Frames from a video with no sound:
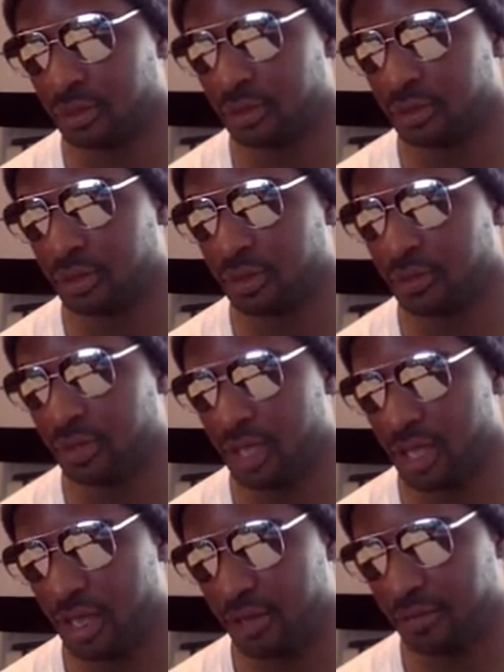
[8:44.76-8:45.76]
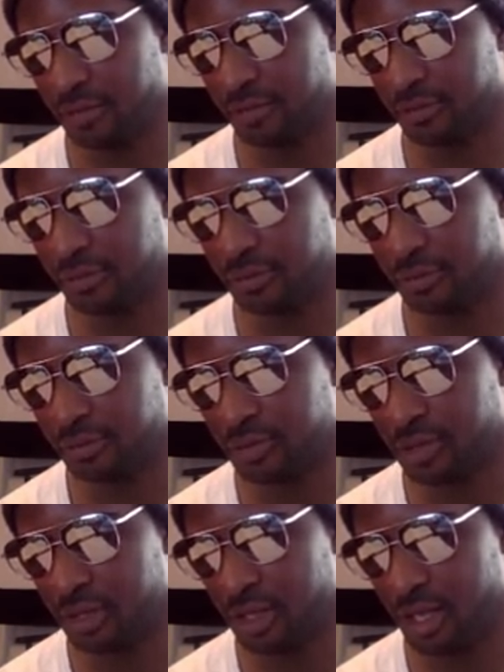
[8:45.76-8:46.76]
And we have
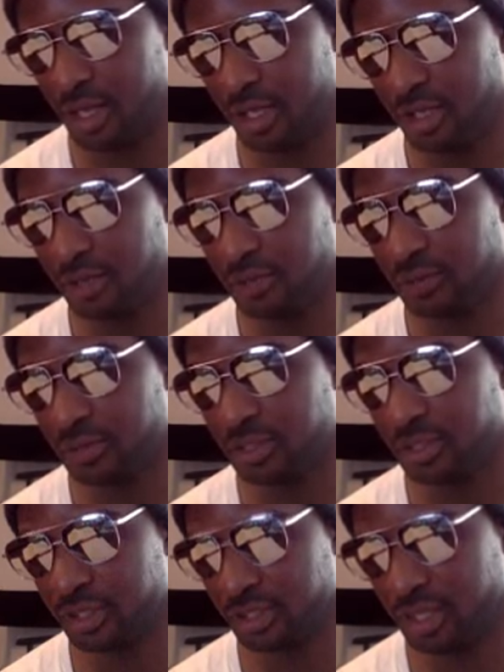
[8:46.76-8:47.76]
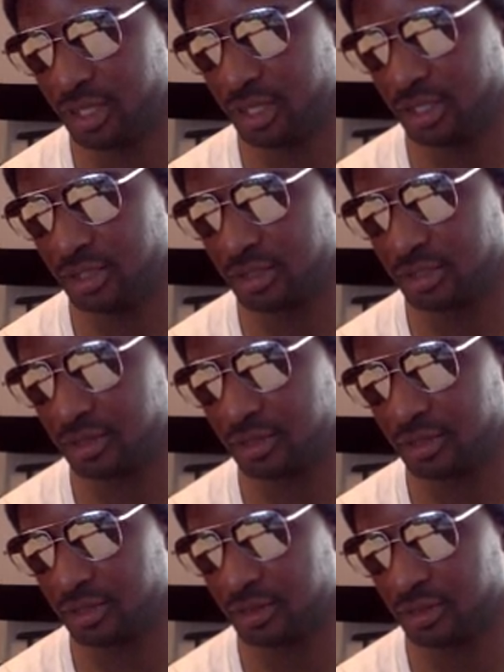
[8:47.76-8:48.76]
a, which in this case
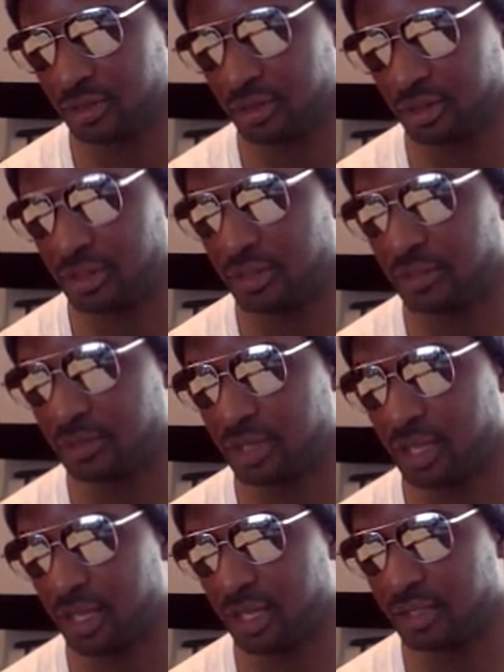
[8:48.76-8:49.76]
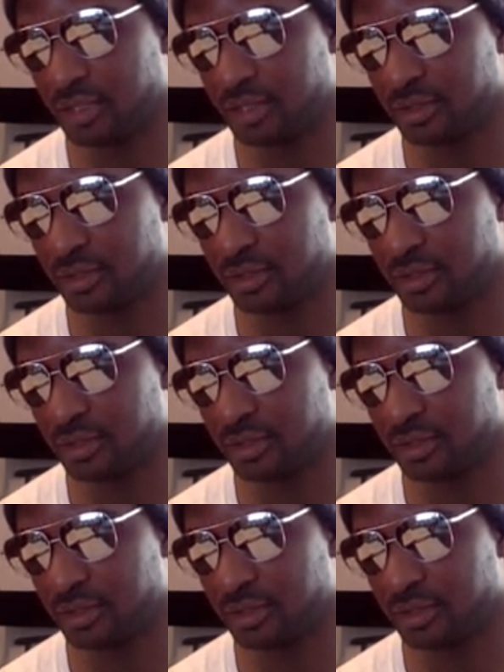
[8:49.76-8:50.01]
is equal to x.